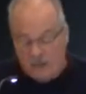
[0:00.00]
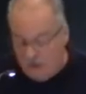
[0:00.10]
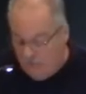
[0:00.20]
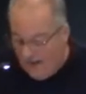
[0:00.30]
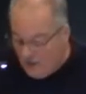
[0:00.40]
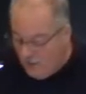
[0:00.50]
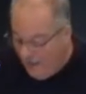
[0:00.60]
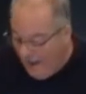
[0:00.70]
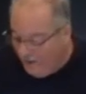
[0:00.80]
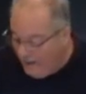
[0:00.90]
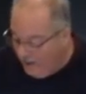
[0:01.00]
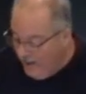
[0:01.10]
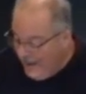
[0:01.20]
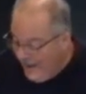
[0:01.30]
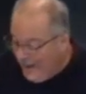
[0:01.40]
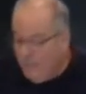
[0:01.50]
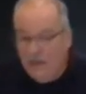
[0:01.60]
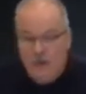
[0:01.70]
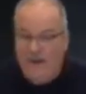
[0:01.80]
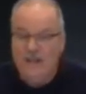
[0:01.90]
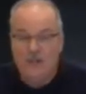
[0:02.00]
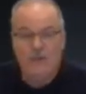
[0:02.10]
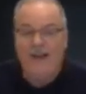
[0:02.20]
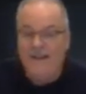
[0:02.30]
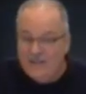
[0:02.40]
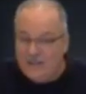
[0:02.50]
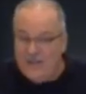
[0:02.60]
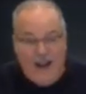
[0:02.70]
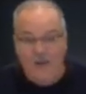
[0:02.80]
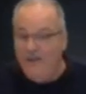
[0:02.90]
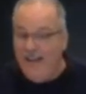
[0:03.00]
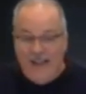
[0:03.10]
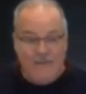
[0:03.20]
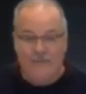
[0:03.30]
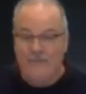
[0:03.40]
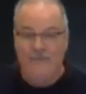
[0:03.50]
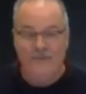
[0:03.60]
speaks about here, it can be traced throughout his entire life